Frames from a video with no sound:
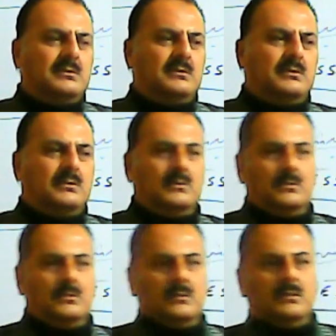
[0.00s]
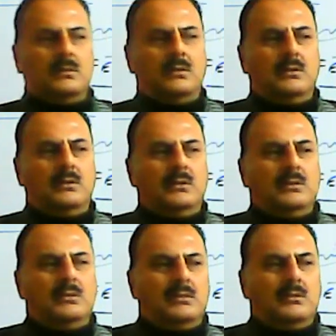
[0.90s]

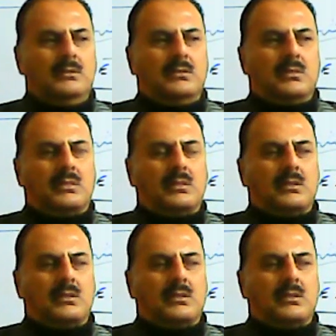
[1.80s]
(silence)